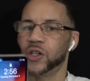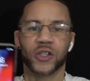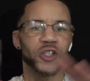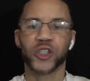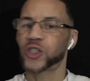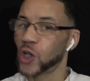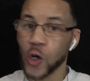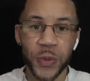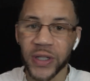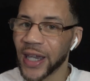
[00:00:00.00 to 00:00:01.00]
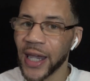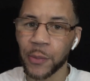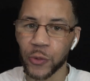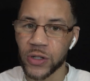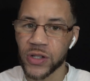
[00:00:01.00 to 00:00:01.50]
stupid
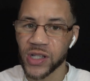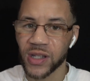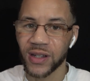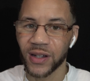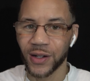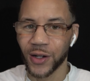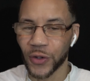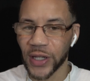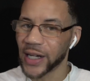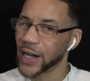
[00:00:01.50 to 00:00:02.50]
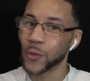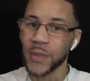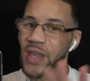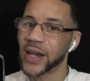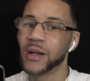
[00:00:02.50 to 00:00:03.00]
cameras, okay, and I don't
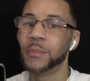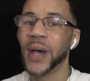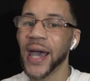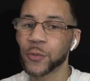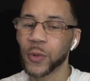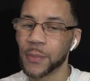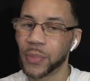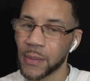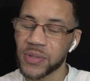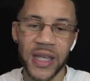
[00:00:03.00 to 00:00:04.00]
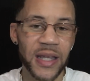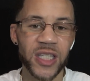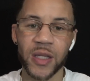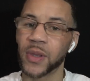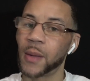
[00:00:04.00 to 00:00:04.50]
mean that in a bad way, but I'm saying
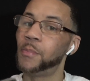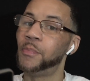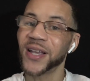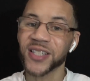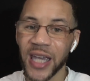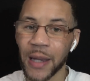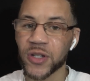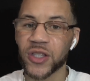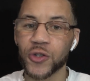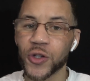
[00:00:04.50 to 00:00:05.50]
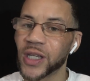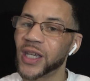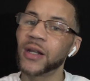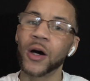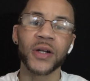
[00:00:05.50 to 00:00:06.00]
some of the best cameras that you can
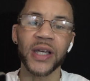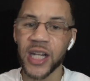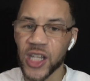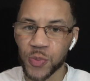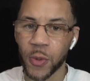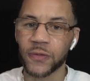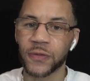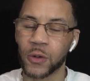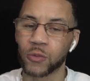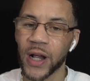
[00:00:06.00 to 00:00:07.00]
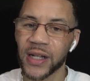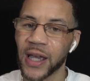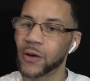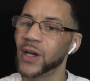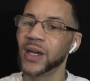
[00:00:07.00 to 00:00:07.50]
get on any smartphone right
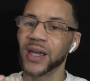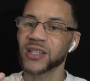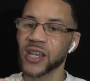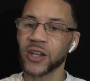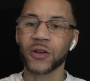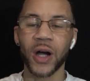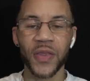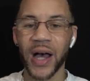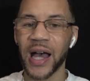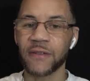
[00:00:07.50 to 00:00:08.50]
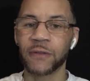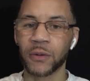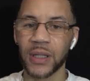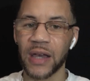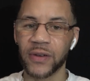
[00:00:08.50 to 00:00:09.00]
now is here on the iPhone
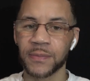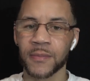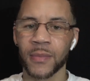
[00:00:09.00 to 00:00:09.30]
11,